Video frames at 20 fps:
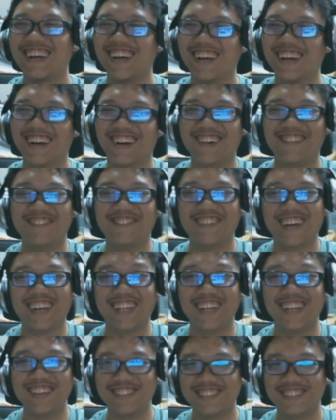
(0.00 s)
Oh man,
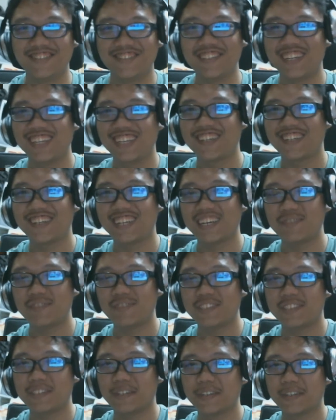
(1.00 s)
that was a really good
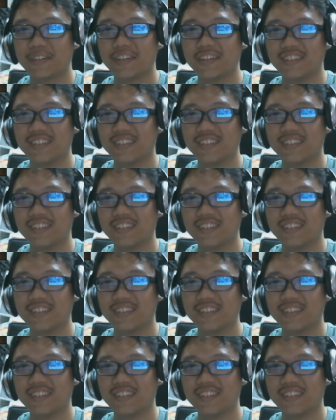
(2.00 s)
episode.